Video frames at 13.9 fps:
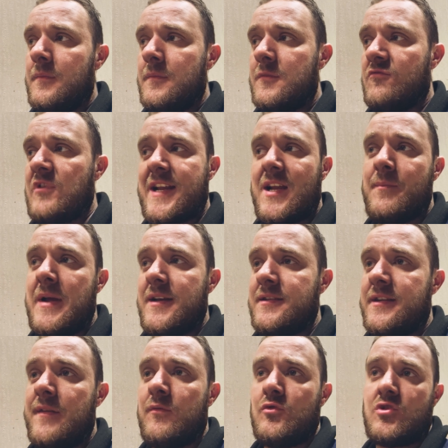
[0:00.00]

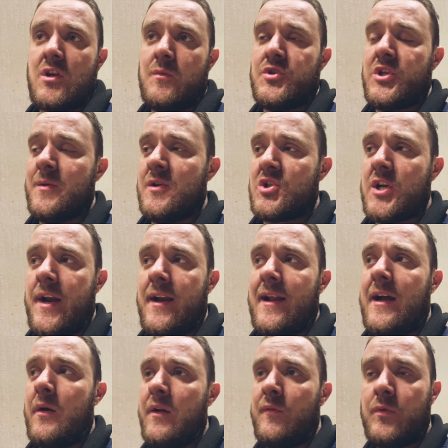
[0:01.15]
recommending everyone to come and check my channel
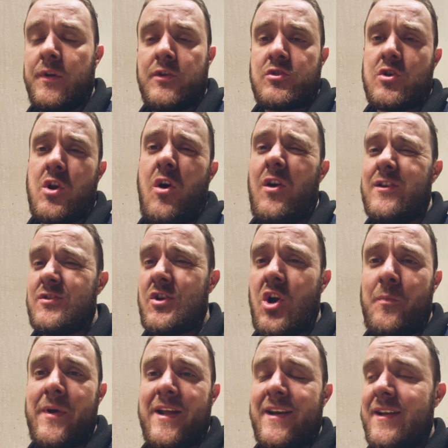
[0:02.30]
out. Everyone that's liked,
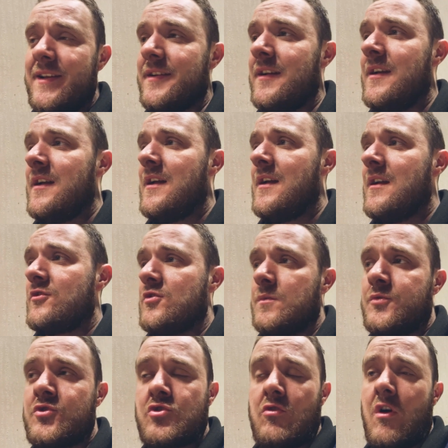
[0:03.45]
commented,
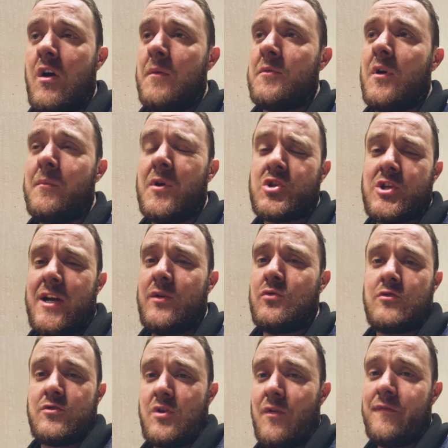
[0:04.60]
subscribed. Like, my channel's
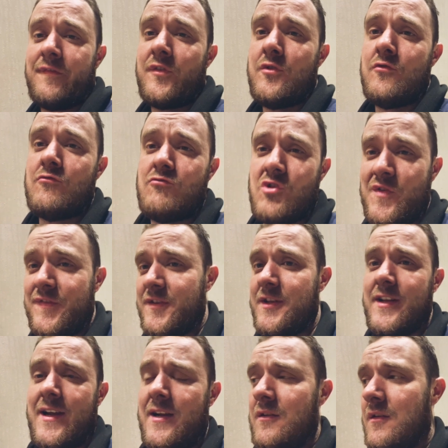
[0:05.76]
just gone through the roof
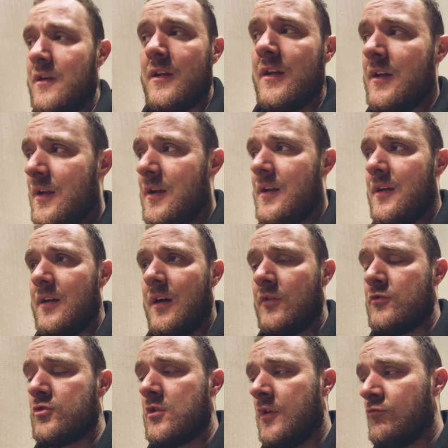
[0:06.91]
today. Like,
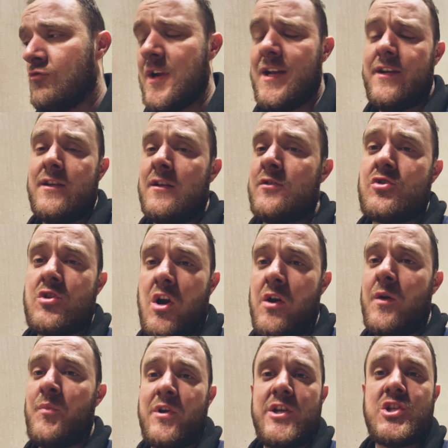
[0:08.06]
I really so
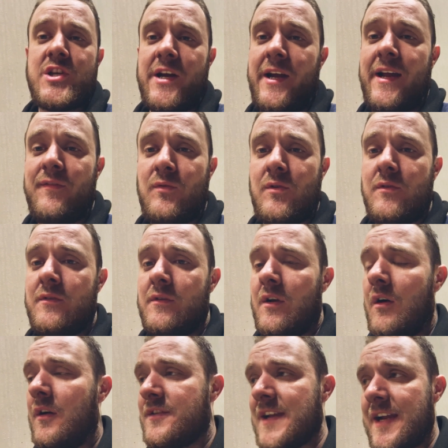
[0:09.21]
appreciate everyone
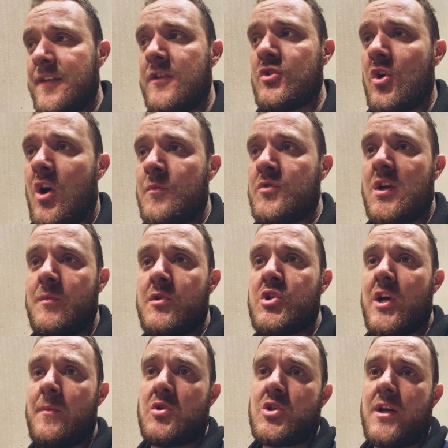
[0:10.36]
like taking the time to come and
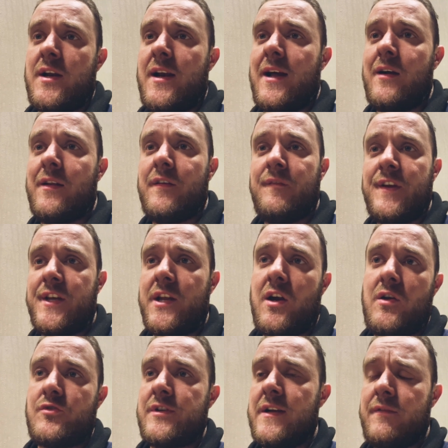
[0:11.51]
check my channel out and the
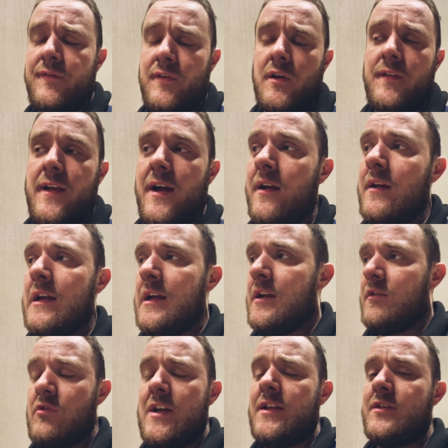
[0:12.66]
videos and everything like that.
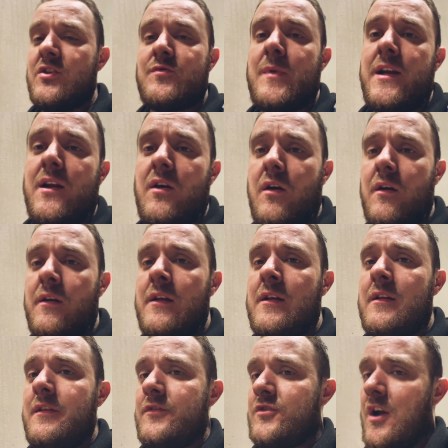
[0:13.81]
Really does mean a lot.
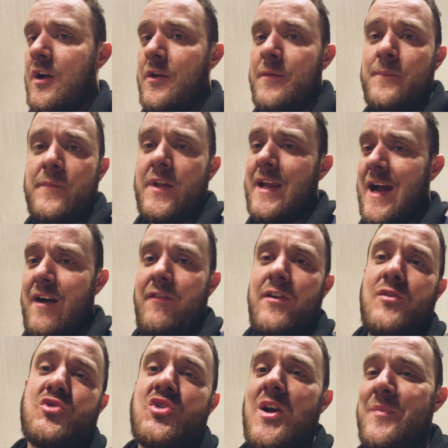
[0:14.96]
So carry
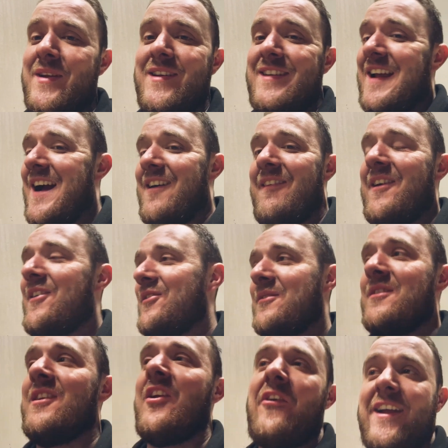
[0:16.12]
on subbing, carry
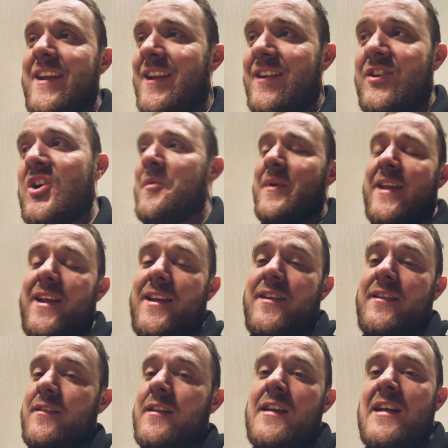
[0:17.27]
on liking, commenting,
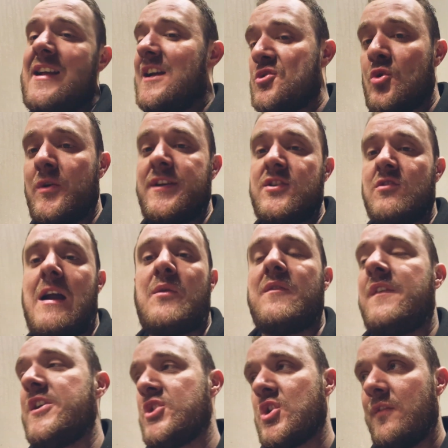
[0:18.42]
and let's all interact with
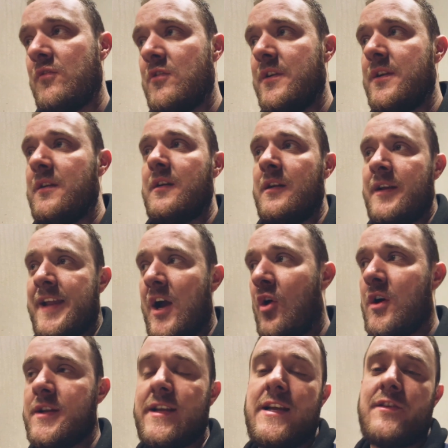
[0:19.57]
each other and get
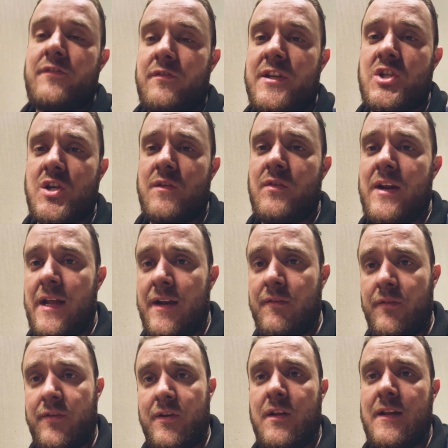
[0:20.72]
ideas from each other and
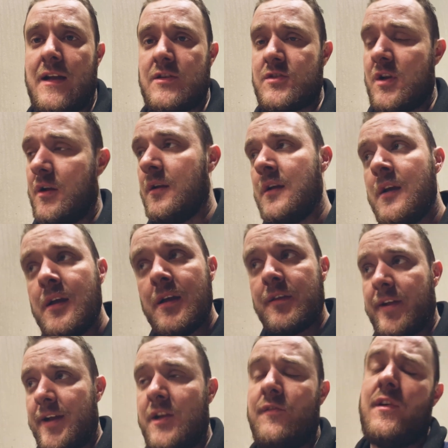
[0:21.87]
everything like that. So
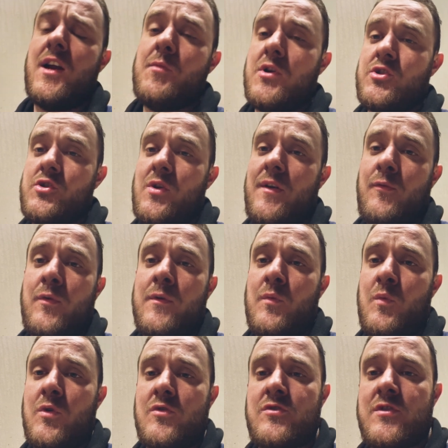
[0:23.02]
thank you very much to everyone
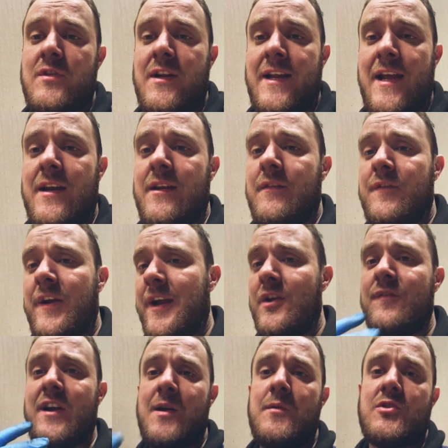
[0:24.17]
once again, and thank you
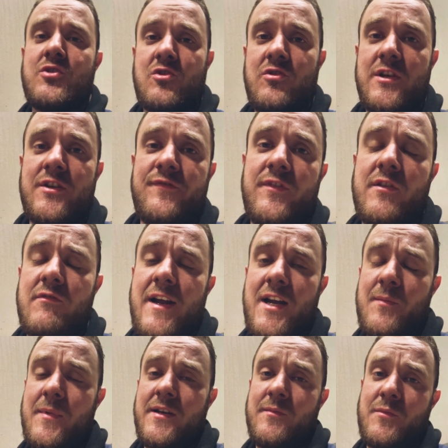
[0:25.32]
very much to Chris for
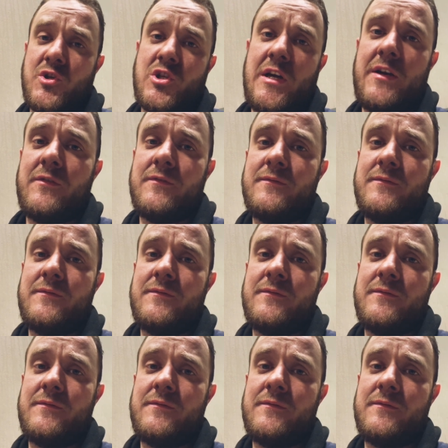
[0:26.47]
recommending my channel.